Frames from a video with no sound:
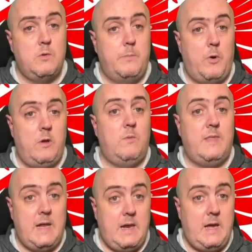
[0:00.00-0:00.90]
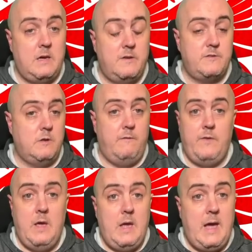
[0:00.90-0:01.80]
to a point where that negative stuff
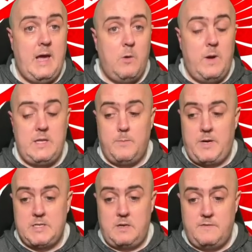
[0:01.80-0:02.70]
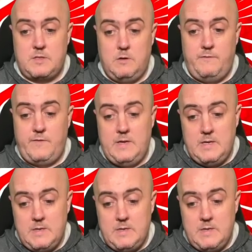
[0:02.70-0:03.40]
outweighed the positive stuff.